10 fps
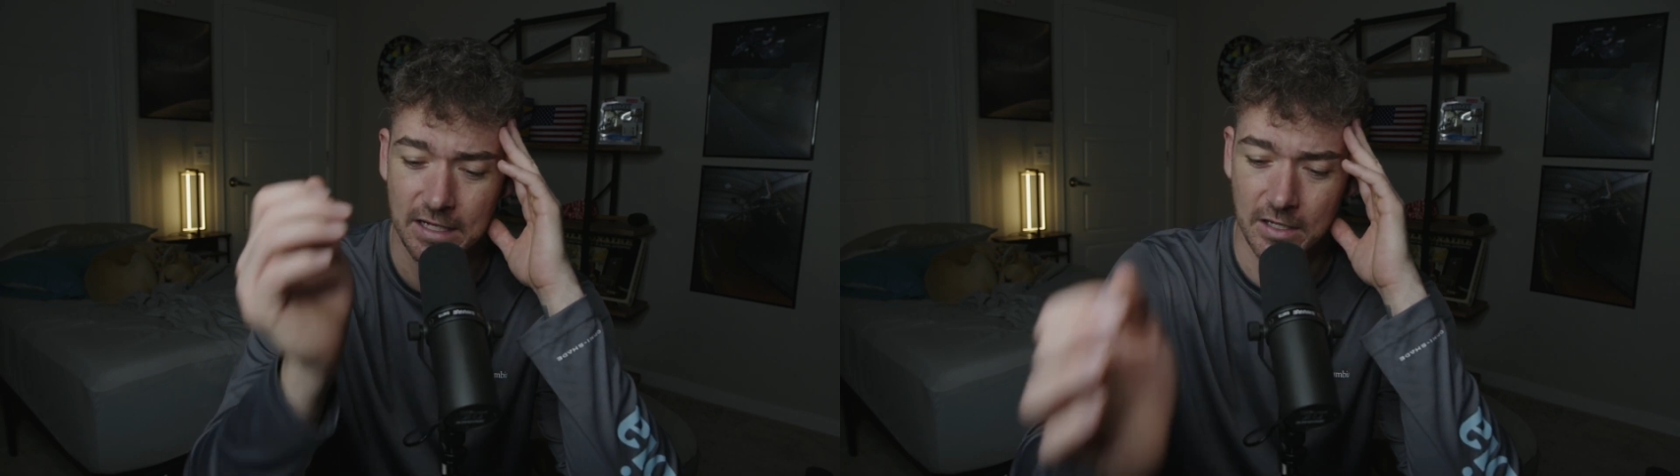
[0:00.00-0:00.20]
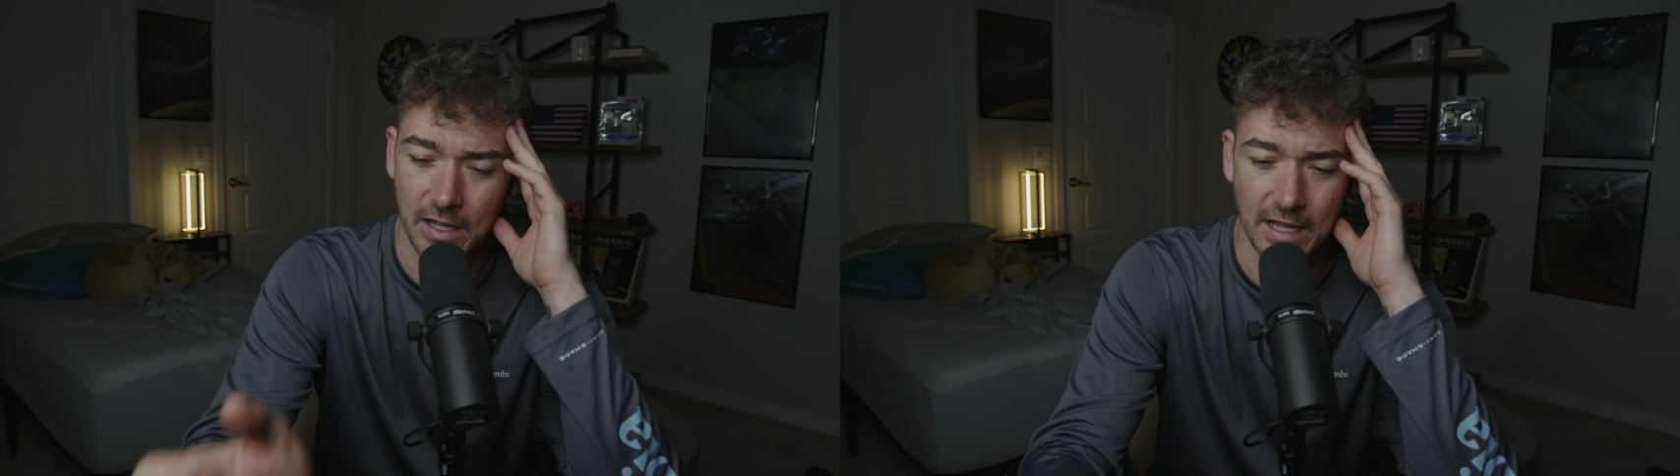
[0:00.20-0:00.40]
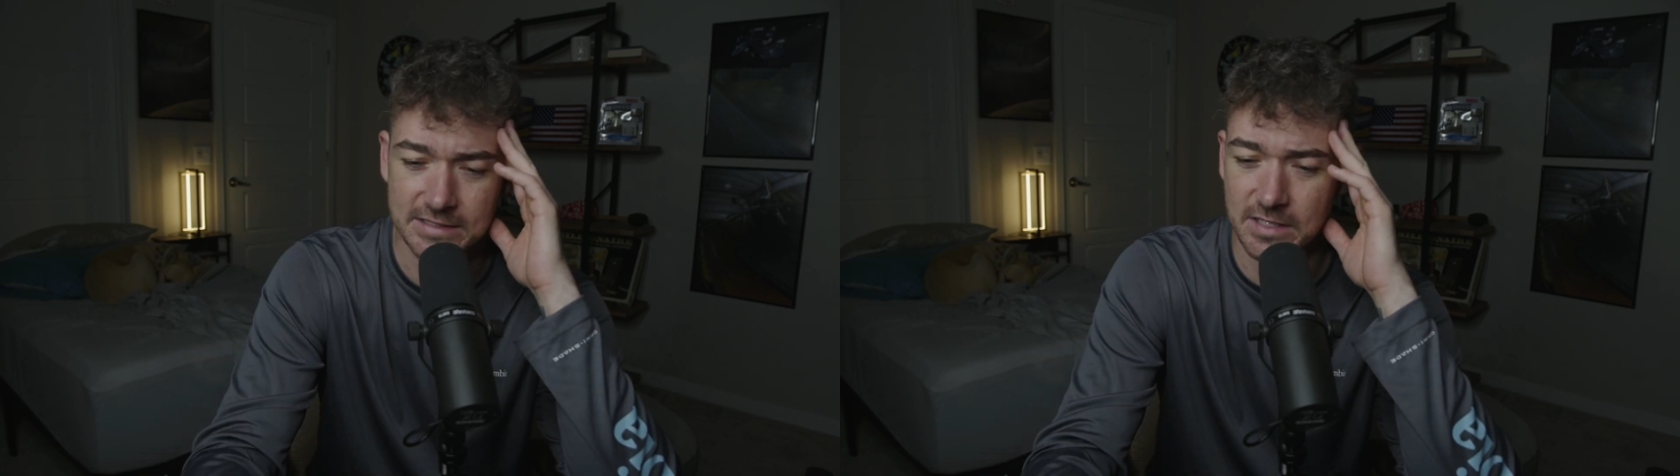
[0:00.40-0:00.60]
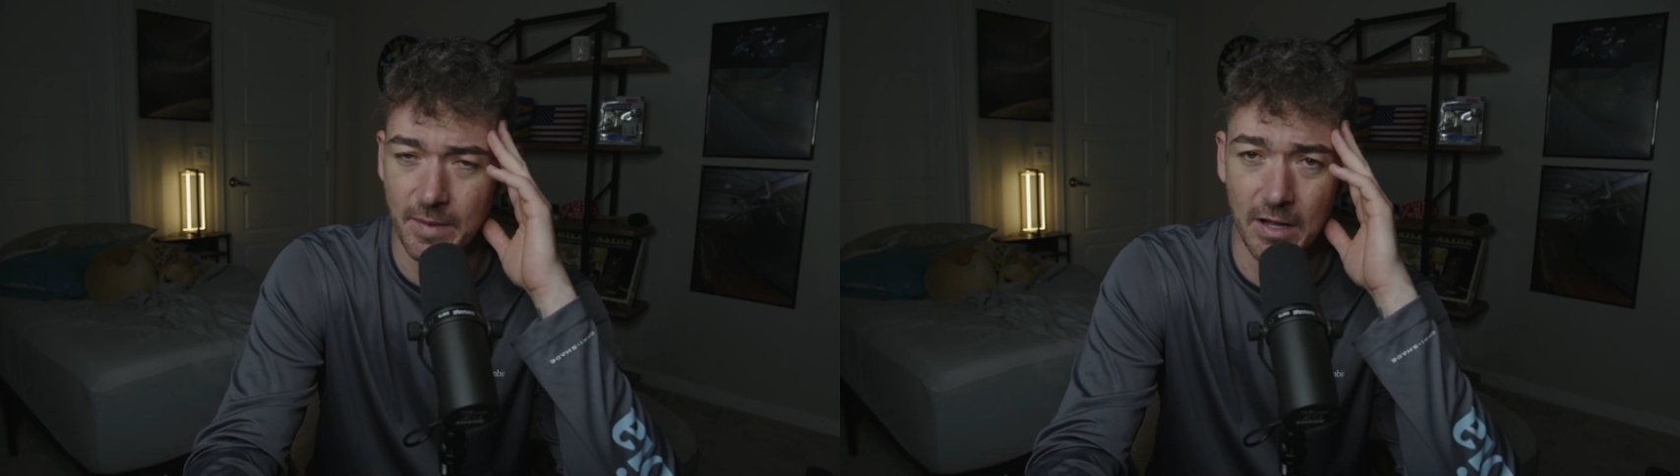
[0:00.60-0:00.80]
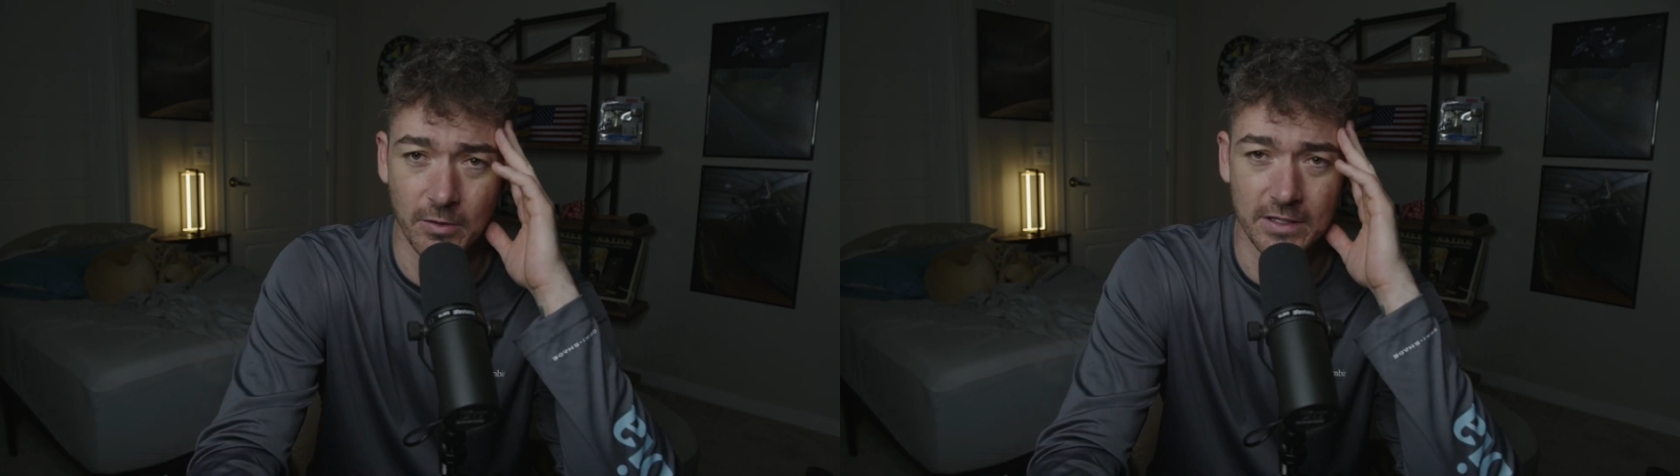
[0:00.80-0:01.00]
uh,
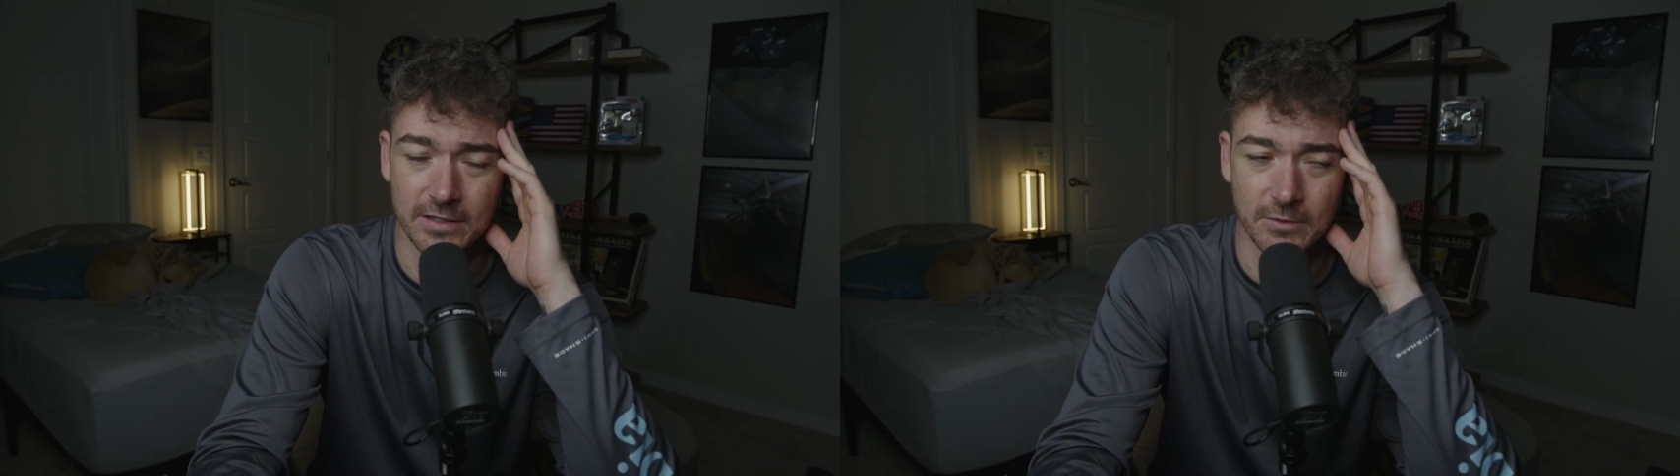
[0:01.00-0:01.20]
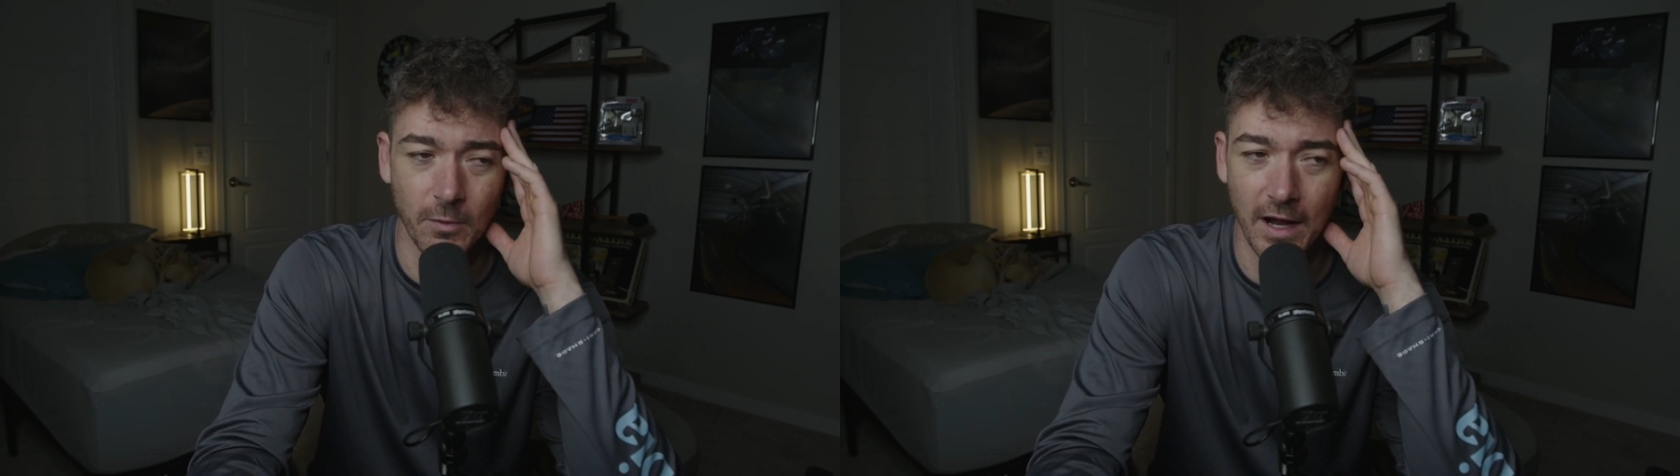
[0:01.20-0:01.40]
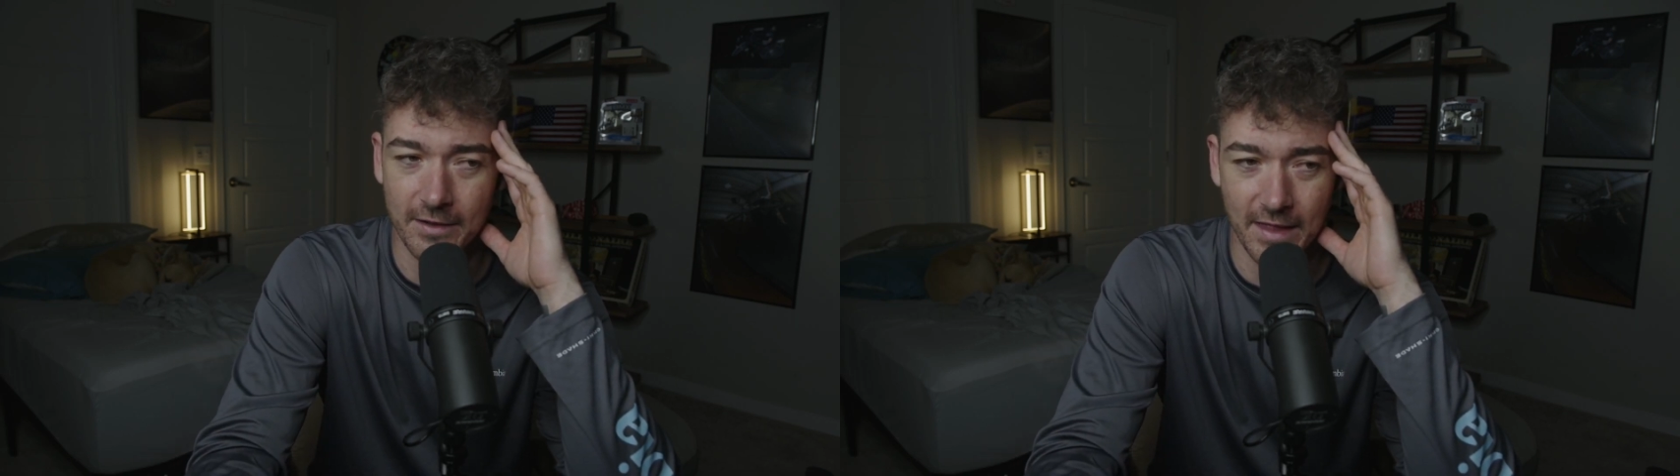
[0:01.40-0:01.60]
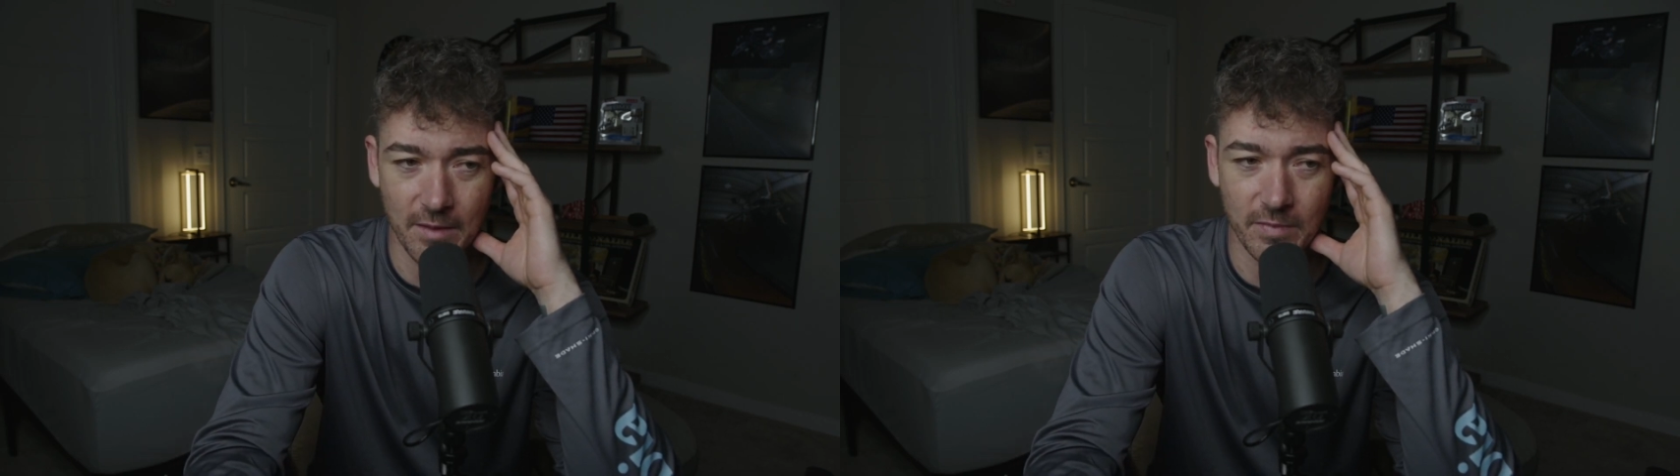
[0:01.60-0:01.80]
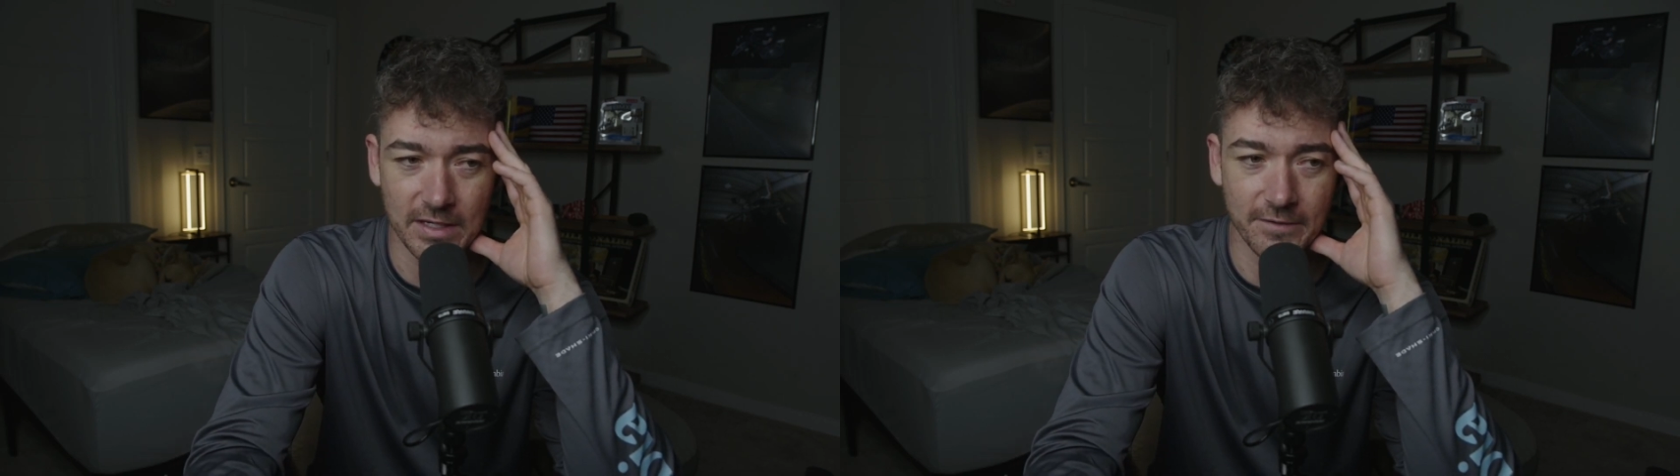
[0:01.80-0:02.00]
somehow either wire that
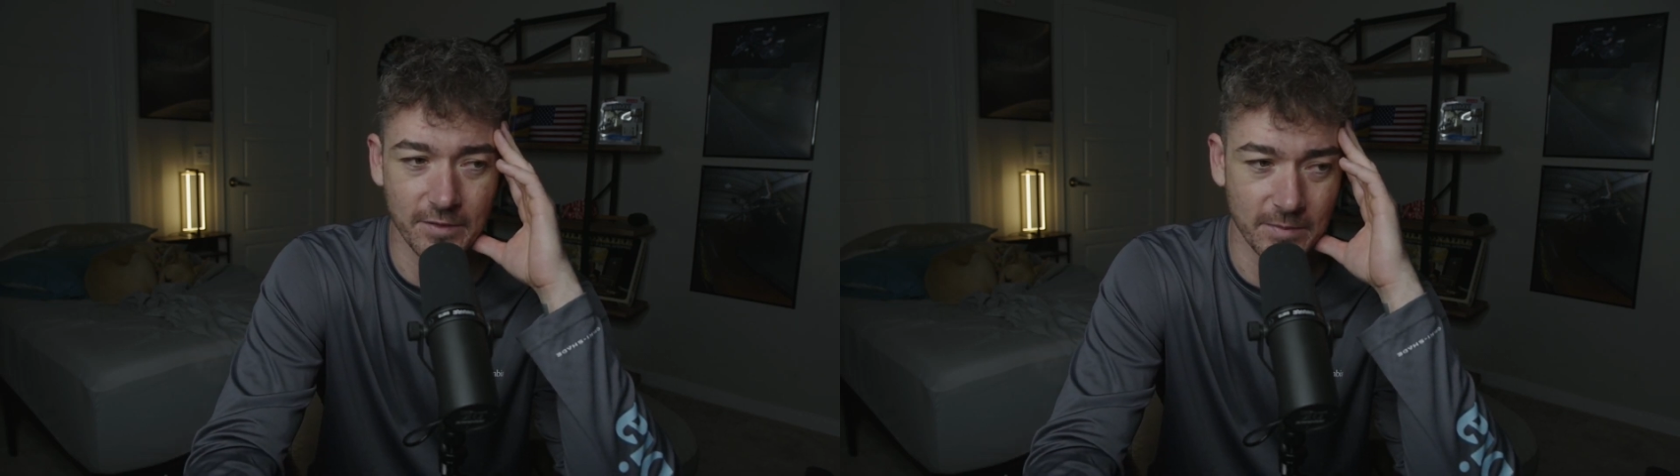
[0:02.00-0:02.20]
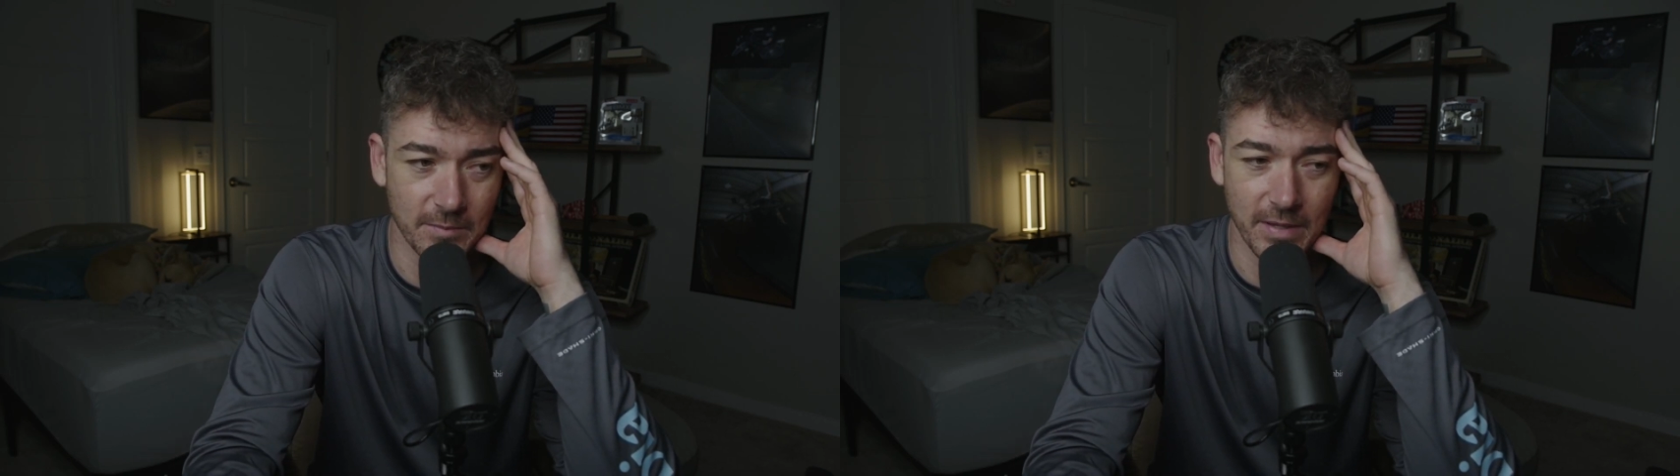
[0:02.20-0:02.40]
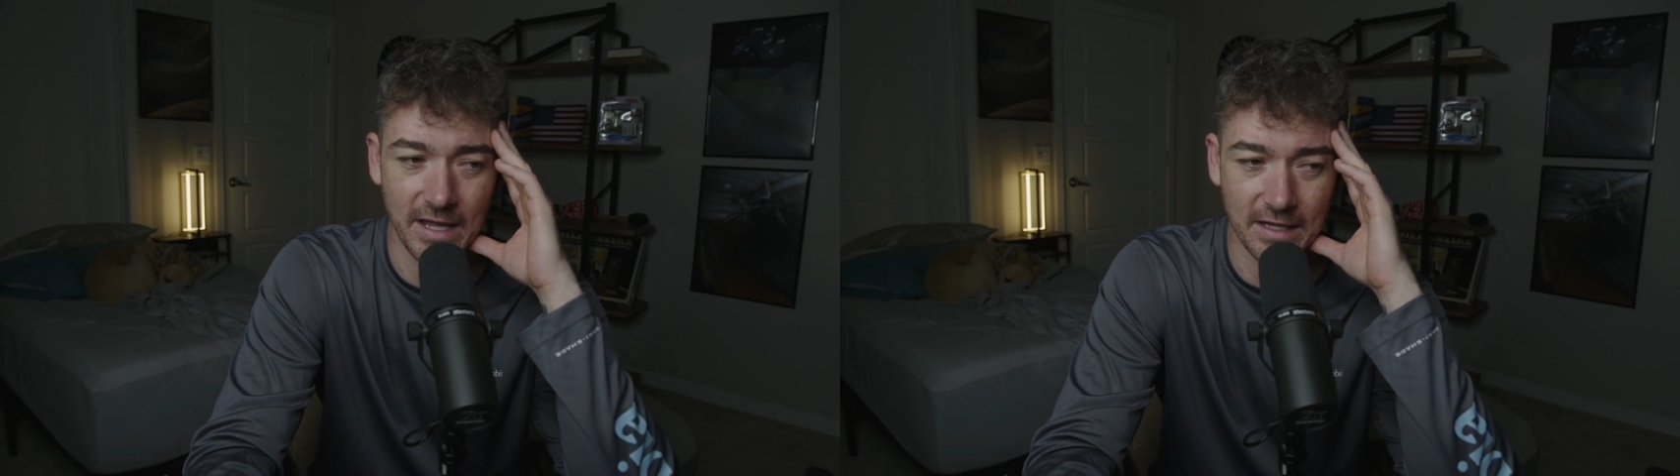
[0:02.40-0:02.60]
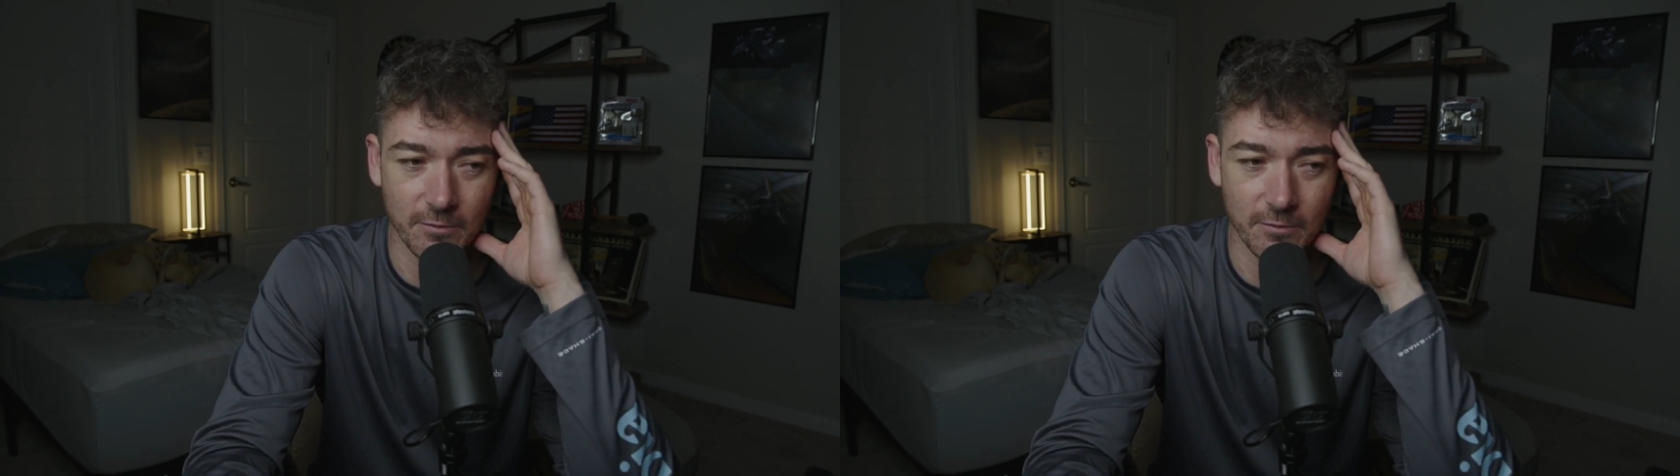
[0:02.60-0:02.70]
money from the bank,